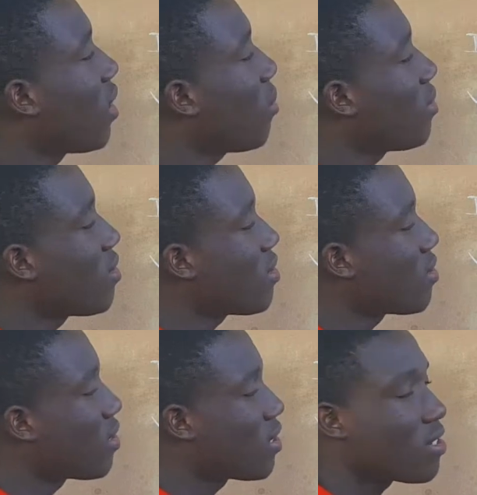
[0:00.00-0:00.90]
Now this
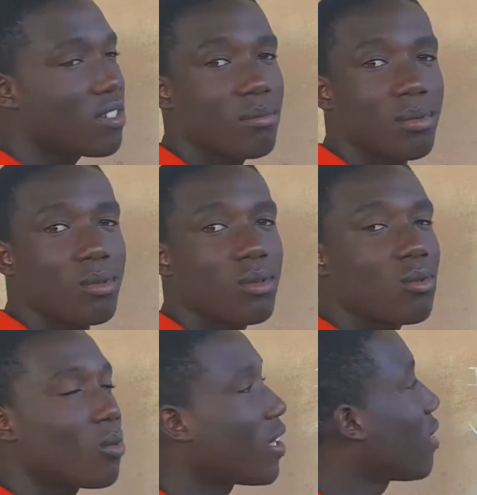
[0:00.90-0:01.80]
is an
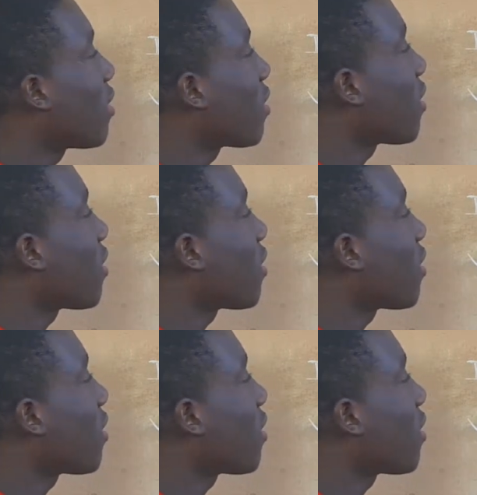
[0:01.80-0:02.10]
example with